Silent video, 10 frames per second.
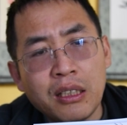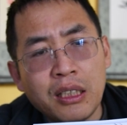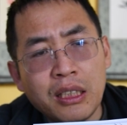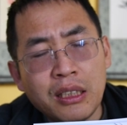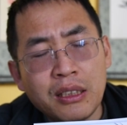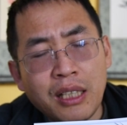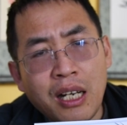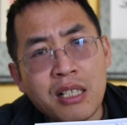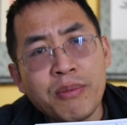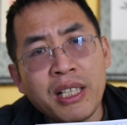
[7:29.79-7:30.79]
the
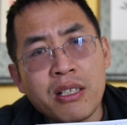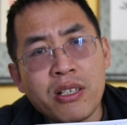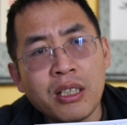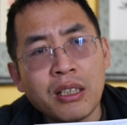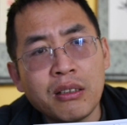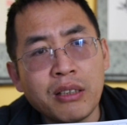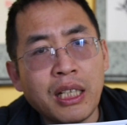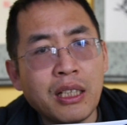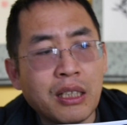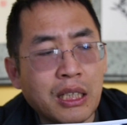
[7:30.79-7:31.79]
husband,
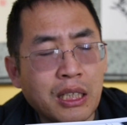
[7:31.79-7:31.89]
okay,